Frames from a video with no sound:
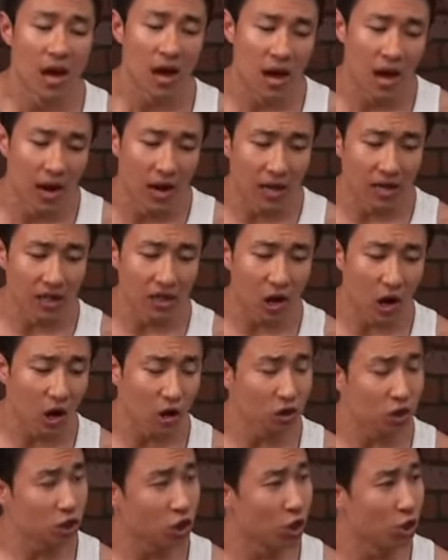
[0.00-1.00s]
And
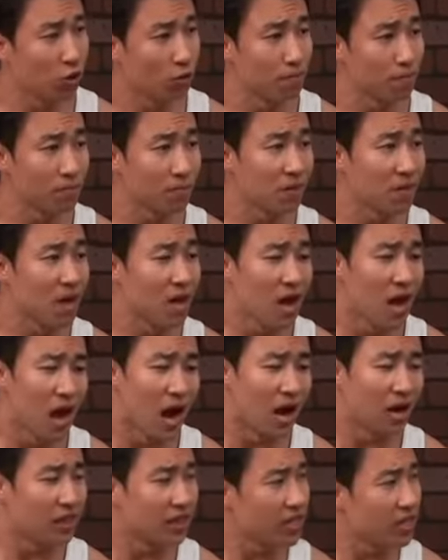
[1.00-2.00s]
also,
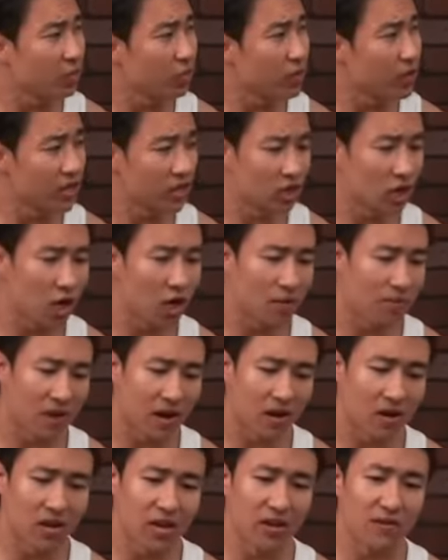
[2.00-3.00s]
I think we need to talk
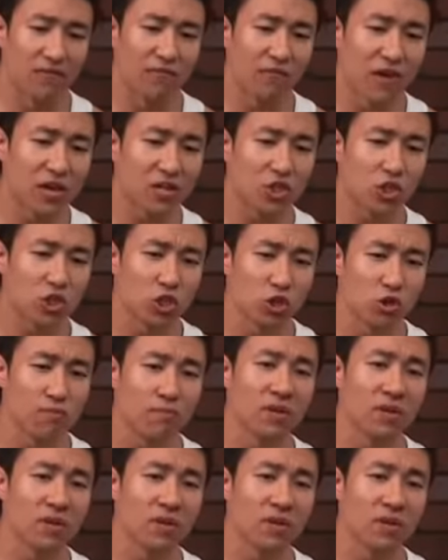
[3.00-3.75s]
about in phase 2,